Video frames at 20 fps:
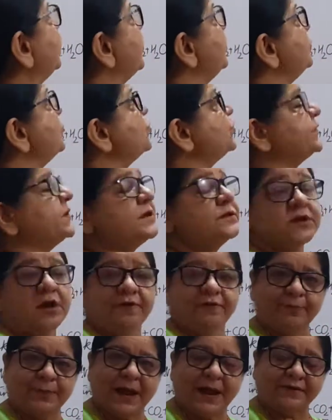the uses
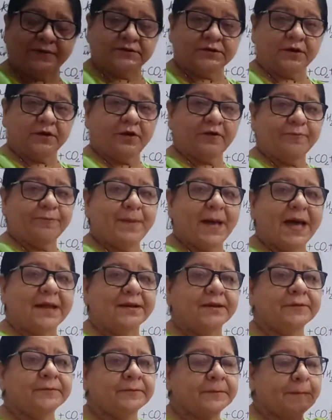of plaster of
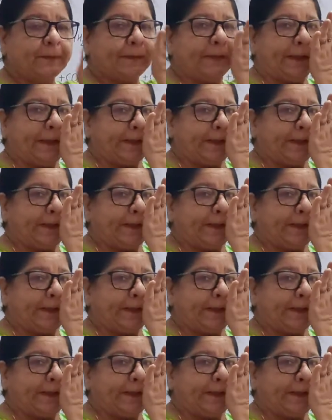Paris.